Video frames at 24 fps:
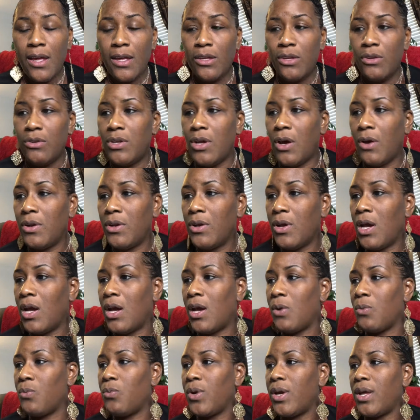You don't
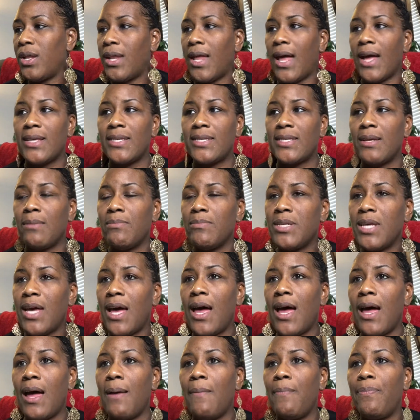realize
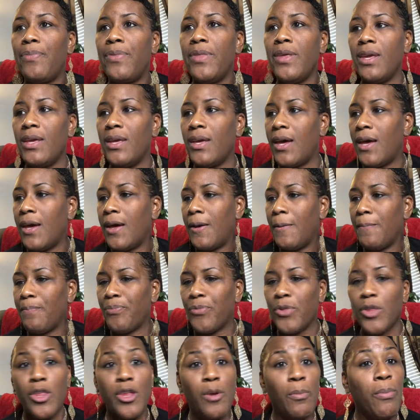sometimes
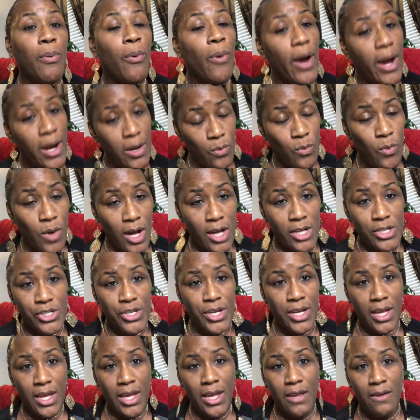the
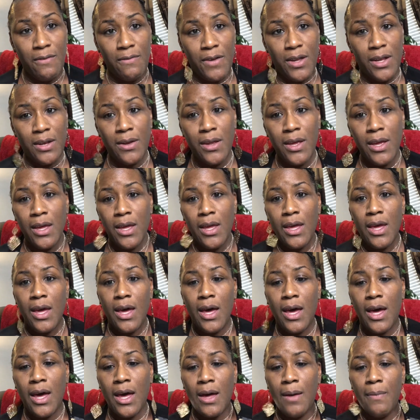brainwashing even
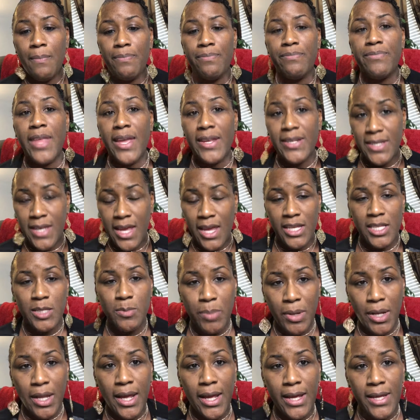that takes
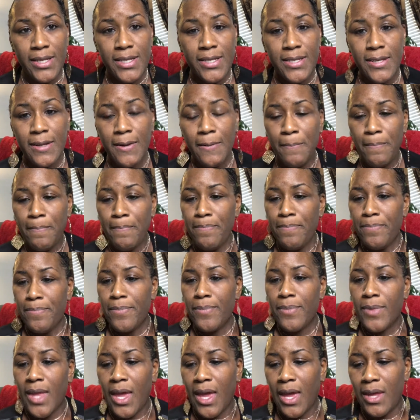place.
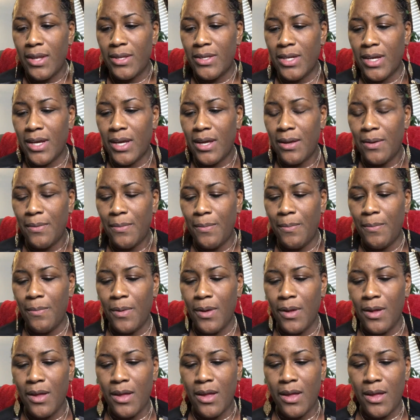And
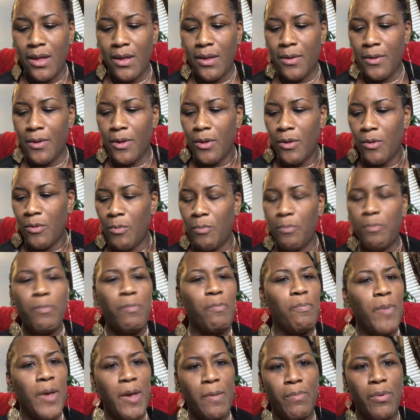
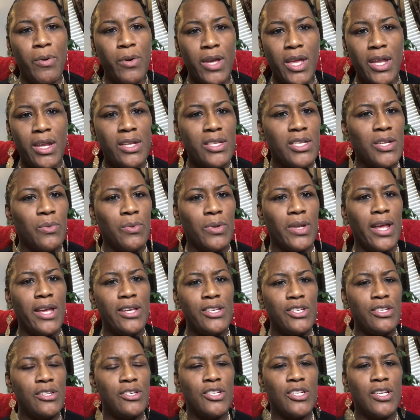people get into
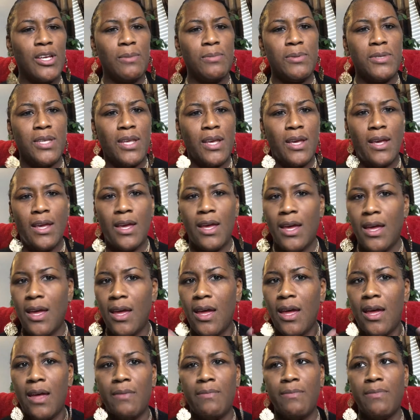relationships,
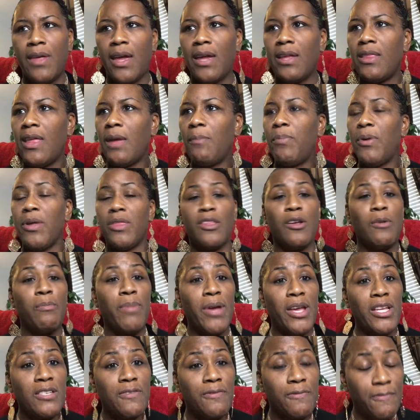they put their
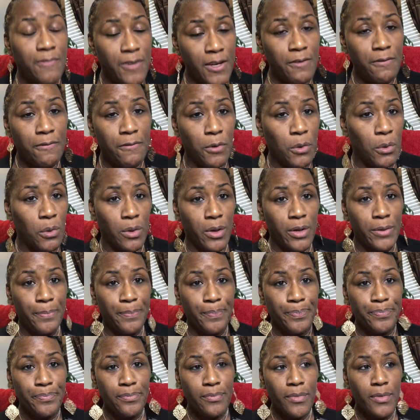best foot forward.
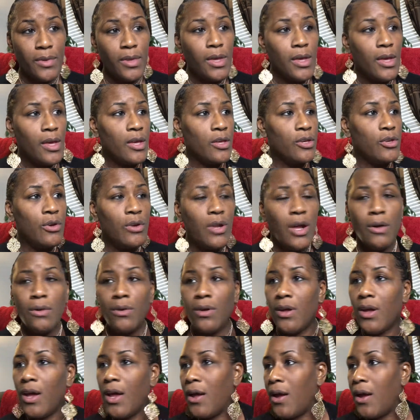You don't